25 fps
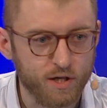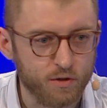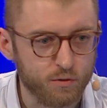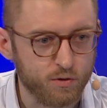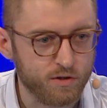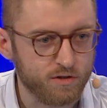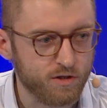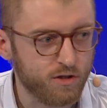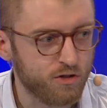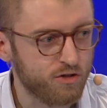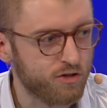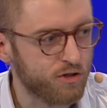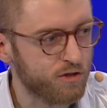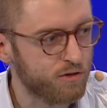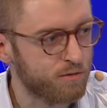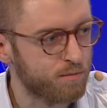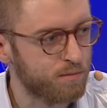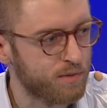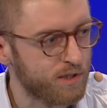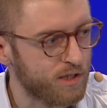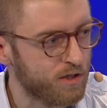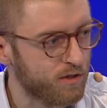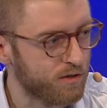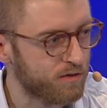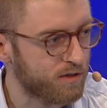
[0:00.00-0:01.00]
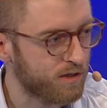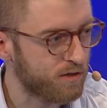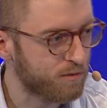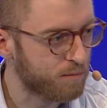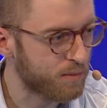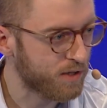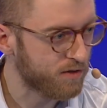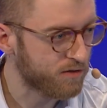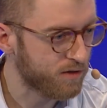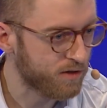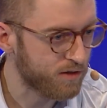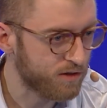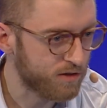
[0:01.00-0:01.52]
bad result just because this
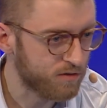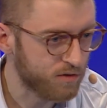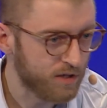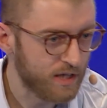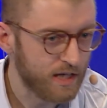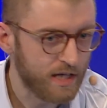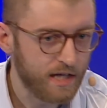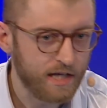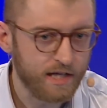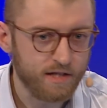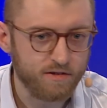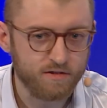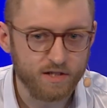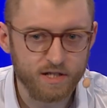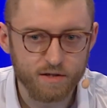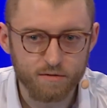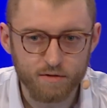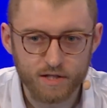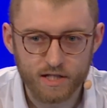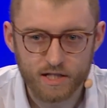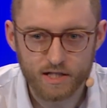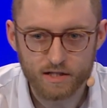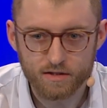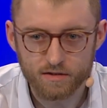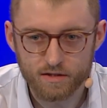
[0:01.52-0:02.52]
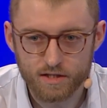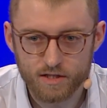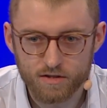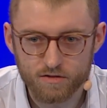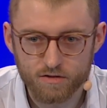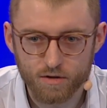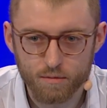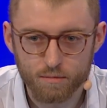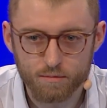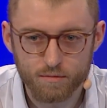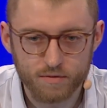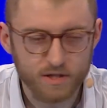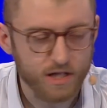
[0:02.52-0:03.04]
person is living in
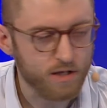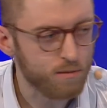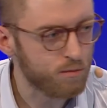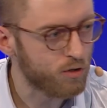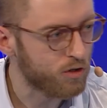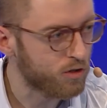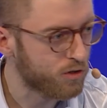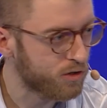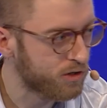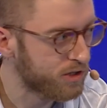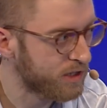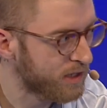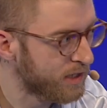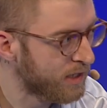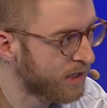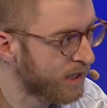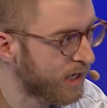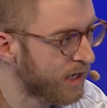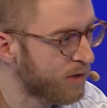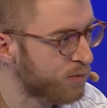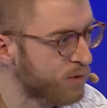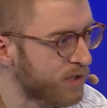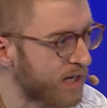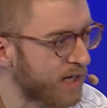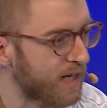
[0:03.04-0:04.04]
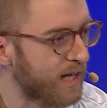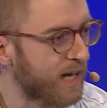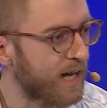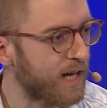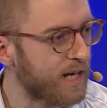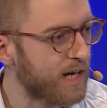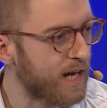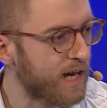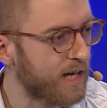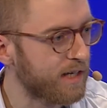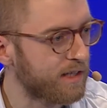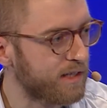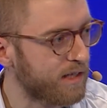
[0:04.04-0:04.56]
some neighborhood. And we can
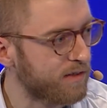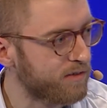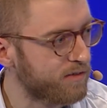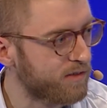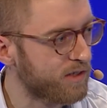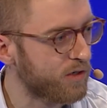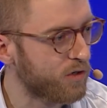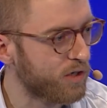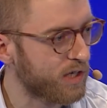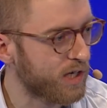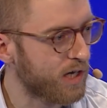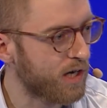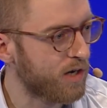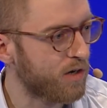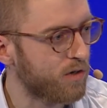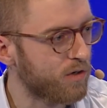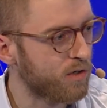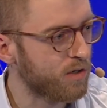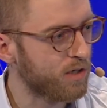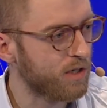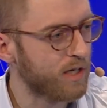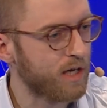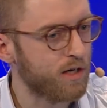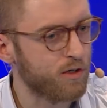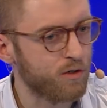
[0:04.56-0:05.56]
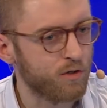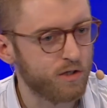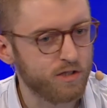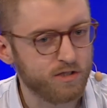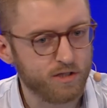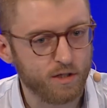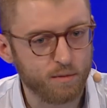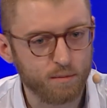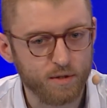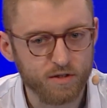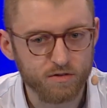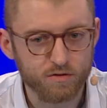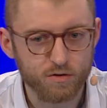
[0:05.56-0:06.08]
highlight and say, okay, our
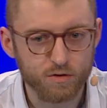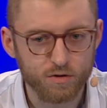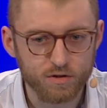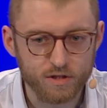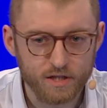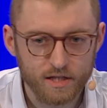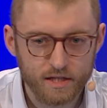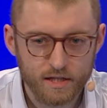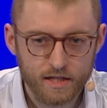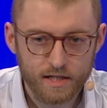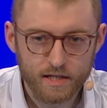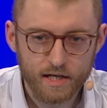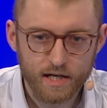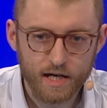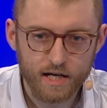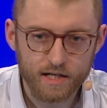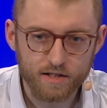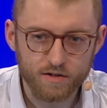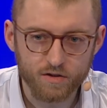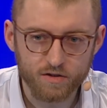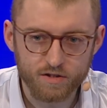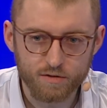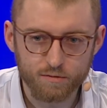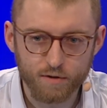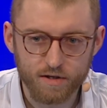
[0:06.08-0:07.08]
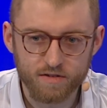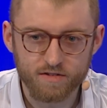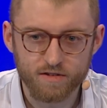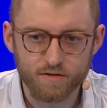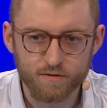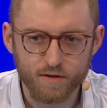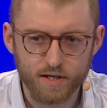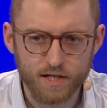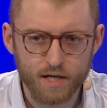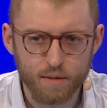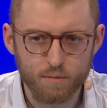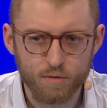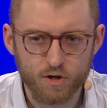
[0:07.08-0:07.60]
algorithm has identified this
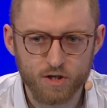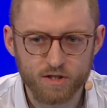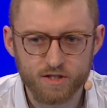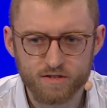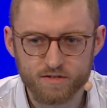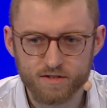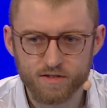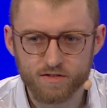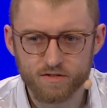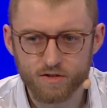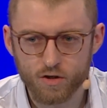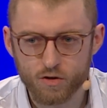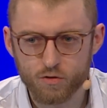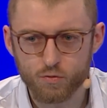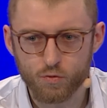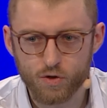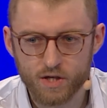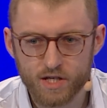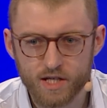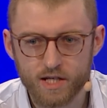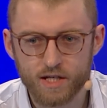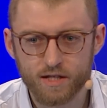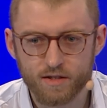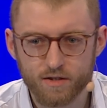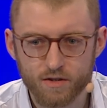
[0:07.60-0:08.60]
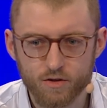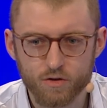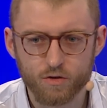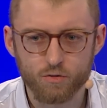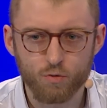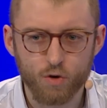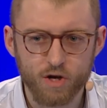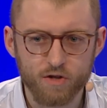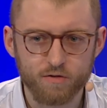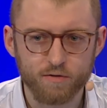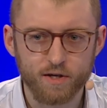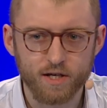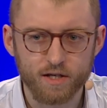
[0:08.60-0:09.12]
variable. This is not really a
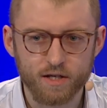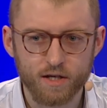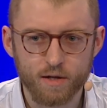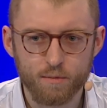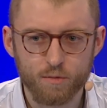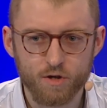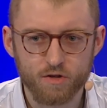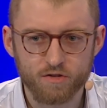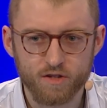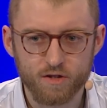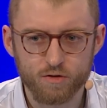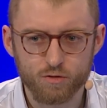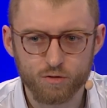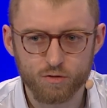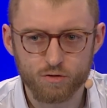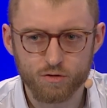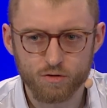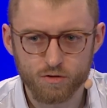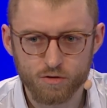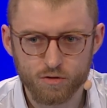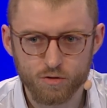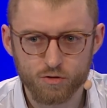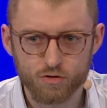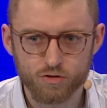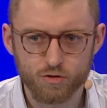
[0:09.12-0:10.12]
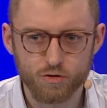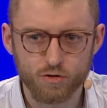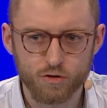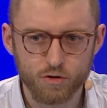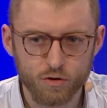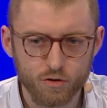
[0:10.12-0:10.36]
right variable that you should